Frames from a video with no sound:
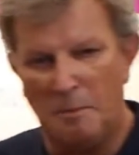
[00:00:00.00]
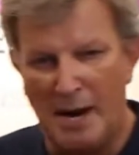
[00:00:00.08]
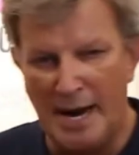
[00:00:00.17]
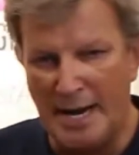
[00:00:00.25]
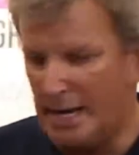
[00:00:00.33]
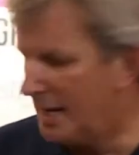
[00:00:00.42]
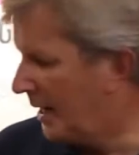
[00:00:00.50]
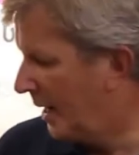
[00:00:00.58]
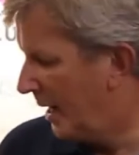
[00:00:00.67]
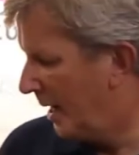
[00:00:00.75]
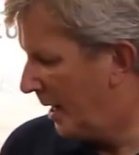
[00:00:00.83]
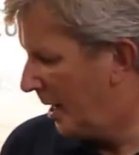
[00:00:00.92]
By
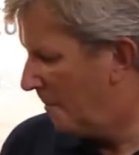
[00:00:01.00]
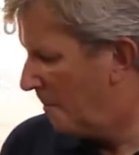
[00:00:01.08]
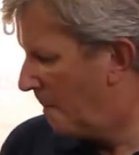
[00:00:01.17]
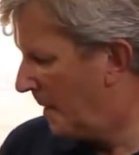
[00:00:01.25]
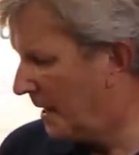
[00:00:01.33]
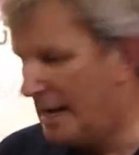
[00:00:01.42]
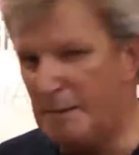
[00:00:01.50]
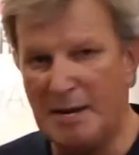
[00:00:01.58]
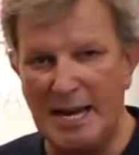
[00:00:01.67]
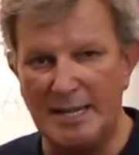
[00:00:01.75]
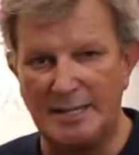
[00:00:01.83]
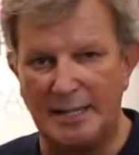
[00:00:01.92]
um,
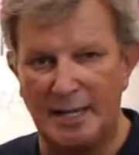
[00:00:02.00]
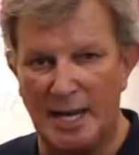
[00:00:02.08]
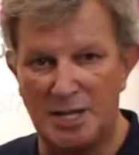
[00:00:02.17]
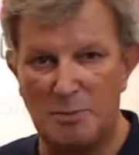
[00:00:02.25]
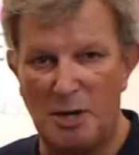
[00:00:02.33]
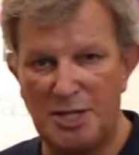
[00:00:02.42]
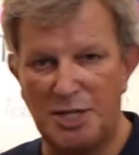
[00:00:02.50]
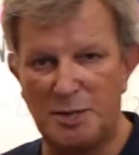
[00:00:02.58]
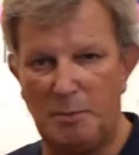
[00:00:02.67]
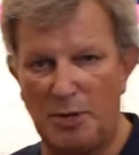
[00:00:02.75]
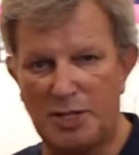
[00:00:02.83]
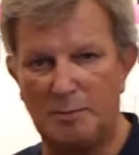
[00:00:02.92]
eliminating as much
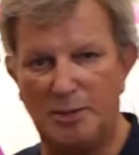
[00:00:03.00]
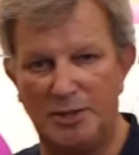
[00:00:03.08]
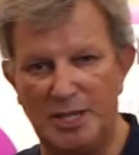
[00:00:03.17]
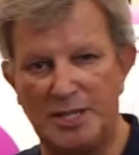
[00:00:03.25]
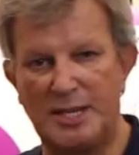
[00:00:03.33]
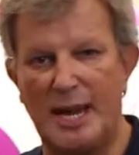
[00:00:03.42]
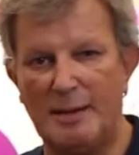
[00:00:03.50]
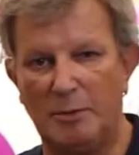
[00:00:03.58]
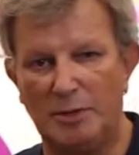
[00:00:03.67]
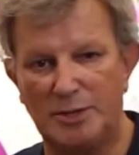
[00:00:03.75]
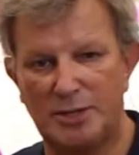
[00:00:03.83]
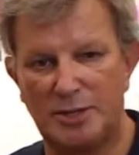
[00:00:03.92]
as possible these
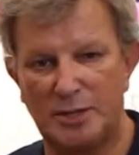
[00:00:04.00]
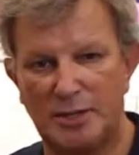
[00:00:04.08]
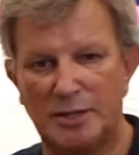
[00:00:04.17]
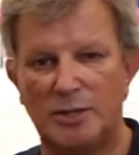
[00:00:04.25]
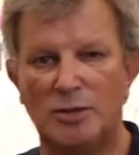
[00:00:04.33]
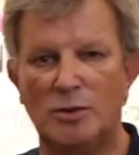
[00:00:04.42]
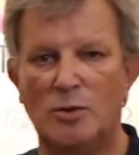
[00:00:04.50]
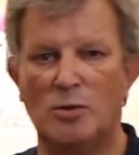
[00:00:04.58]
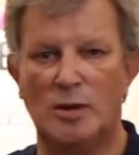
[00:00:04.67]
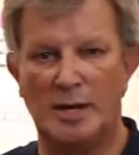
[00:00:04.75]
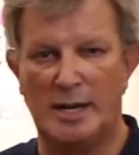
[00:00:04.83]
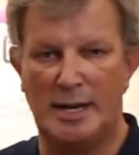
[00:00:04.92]
cables,
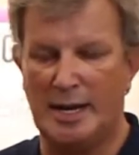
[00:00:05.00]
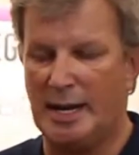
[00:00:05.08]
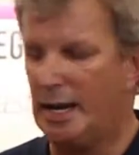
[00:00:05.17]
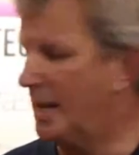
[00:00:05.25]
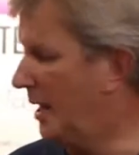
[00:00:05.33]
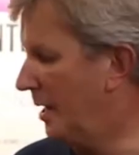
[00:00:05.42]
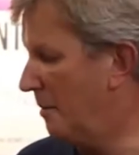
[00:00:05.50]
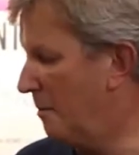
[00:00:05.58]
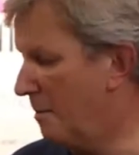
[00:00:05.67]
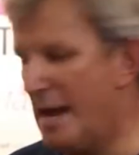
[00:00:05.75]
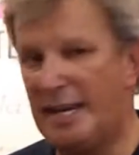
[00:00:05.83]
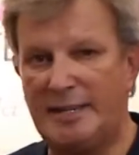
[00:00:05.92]
you
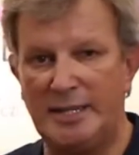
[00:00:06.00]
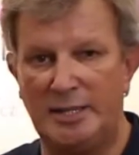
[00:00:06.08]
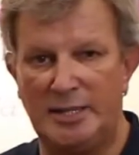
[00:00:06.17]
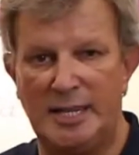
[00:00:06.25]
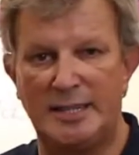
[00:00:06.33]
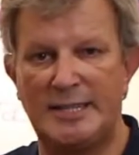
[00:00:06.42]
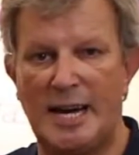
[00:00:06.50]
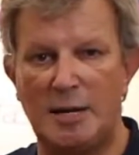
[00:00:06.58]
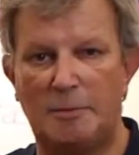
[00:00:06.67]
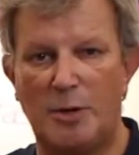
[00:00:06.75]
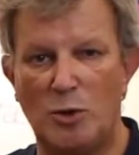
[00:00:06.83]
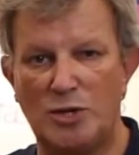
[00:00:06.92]
um, make the, the,
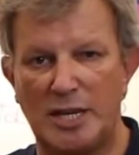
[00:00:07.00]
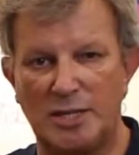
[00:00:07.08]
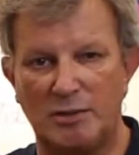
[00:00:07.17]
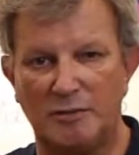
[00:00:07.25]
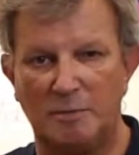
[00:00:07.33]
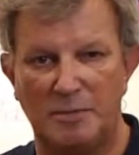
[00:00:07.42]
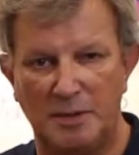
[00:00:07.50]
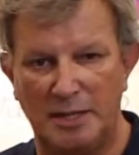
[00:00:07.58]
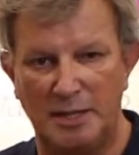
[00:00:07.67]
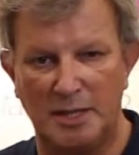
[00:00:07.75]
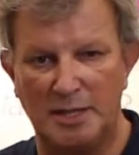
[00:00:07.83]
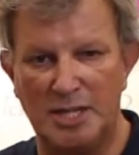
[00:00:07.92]
entire process of
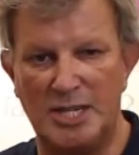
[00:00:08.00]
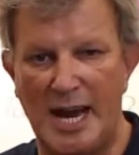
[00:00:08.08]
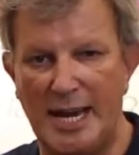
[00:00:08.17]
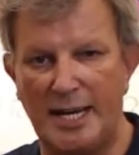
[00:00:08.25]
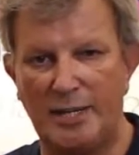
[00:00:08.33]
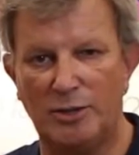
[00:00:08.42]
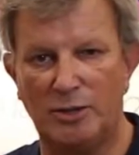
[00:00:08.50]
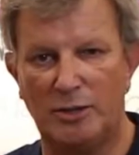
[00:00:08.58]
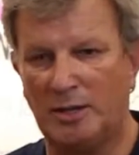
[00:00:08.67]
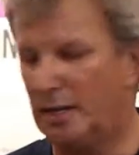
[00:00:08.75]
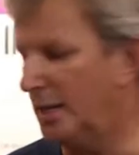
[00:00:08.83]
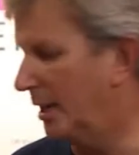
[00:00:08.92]
uh, designing
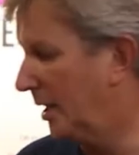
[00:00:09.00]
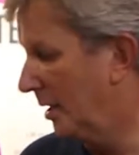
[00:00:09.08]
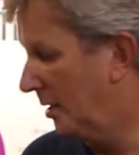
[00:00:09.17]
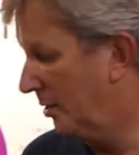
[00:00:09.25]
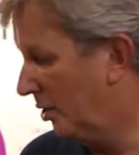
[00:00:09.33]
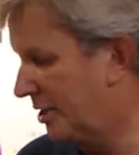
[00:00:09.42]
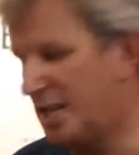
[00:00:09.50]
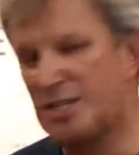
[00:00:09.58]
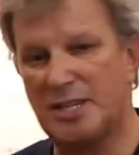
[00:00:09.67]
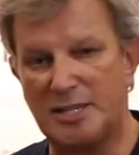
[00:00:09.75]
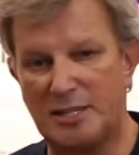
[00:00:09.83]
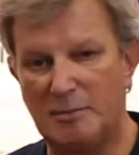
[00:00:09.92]
your, uh, your
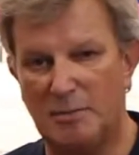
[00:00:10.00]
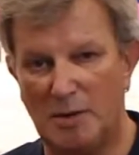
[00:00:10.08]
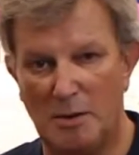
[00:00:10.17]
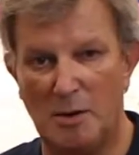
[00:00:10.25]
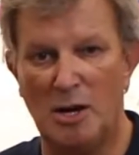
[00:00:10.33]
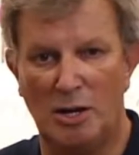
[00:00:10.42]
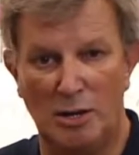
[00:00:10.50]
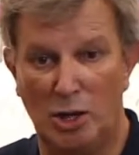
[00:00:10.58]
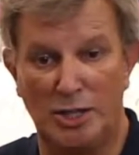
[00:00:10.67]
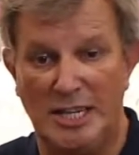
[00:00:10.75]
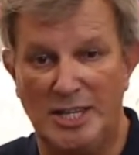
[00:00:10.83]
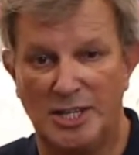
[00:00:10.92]
test system a,
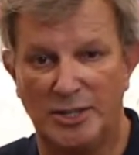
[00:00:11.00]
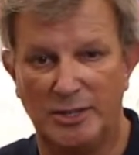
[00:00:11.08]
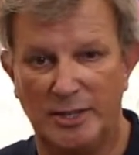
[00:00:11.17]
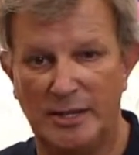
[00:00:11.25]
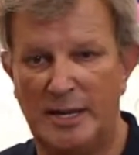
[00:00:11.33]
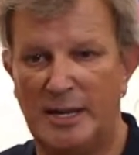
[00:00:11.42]
lot easier,